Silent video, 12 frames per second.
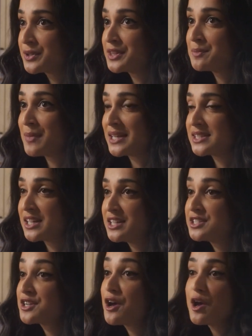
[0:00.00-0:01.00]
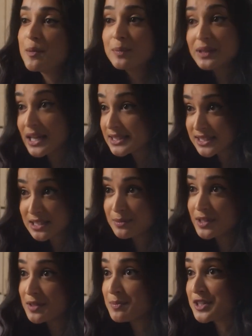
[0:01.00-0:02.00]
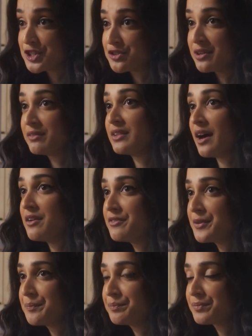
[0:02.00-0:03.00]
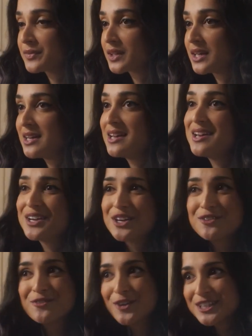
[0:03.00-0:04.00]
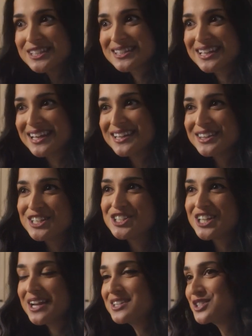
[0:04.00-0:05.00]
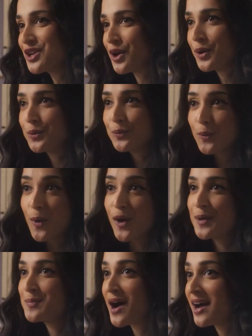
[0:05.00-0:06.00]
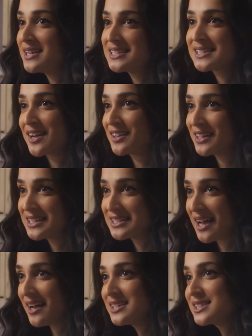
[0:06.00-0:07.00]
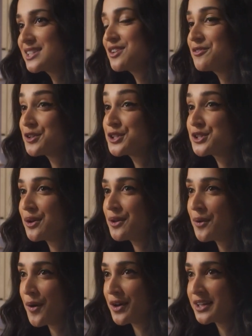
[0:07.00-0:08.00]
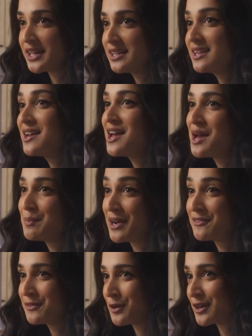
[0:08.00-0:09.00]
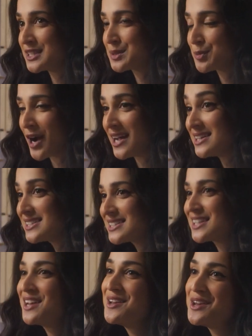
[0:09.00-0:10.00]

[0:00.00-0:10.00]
with the message, "Blessed be the mystery of love." Conversely, the gentle, warm Honeysuckle at Dusk for solo organ by Florence Price